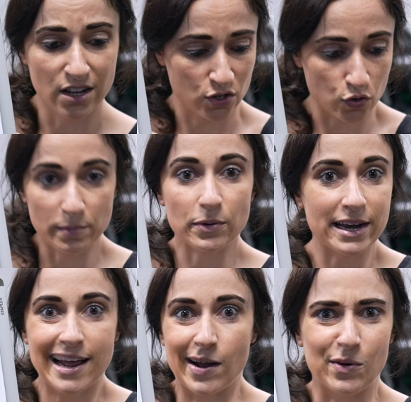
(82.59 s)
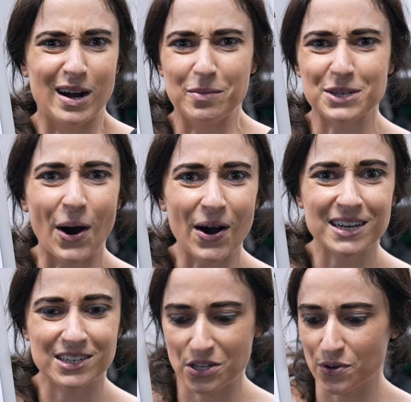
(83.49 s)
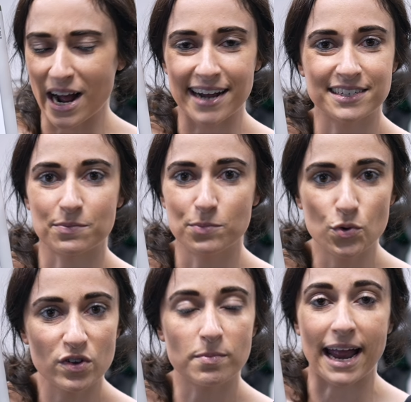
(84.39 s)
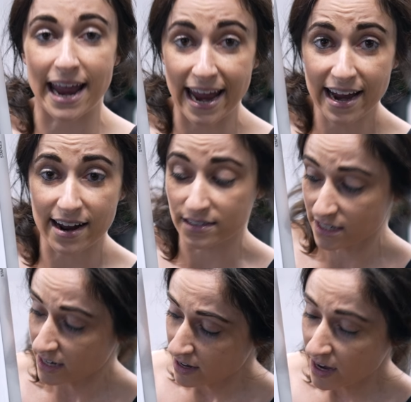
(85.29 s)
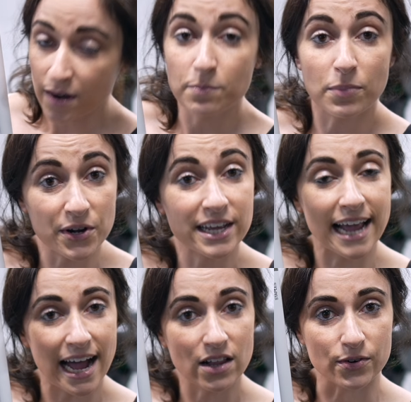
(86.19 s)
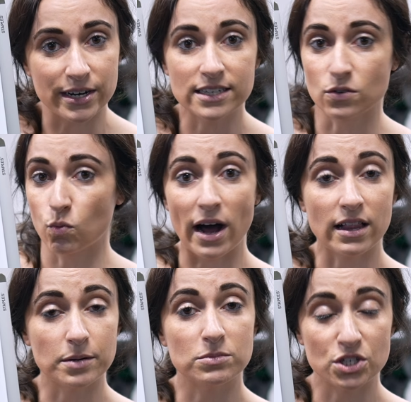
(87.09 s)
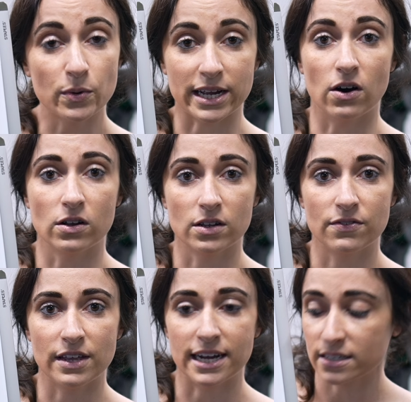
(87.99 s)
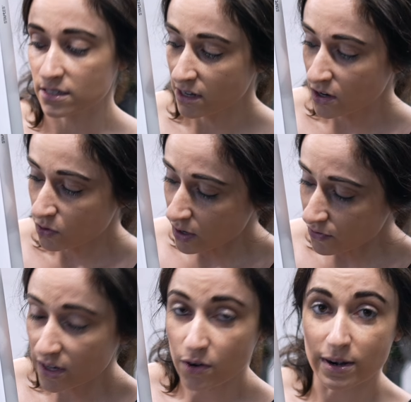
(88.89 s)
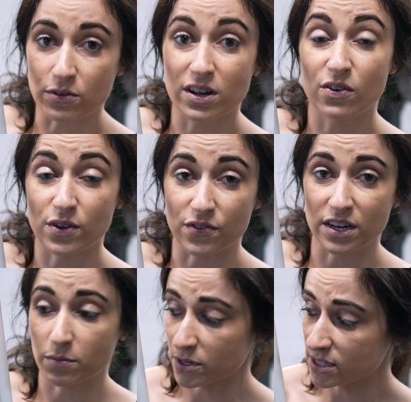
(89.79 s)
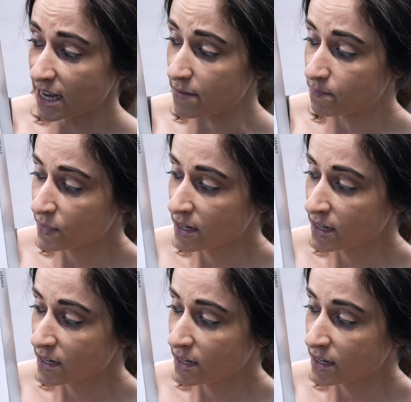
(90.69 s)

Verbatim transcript: So me right now, I'm talking to you guys, I'm moving my hands, I'm burning calories while I'm doing all of this, roughly around 15%.